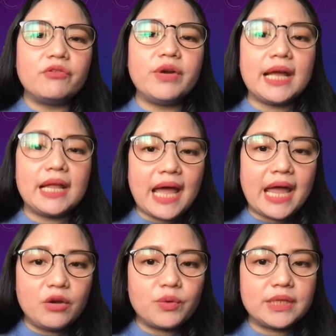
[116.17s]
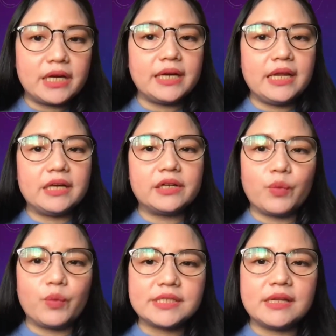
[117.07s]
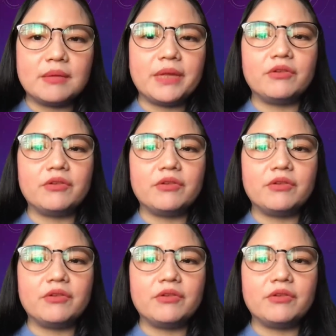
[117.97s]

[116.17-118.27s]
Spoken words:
realign with their inner wisdom,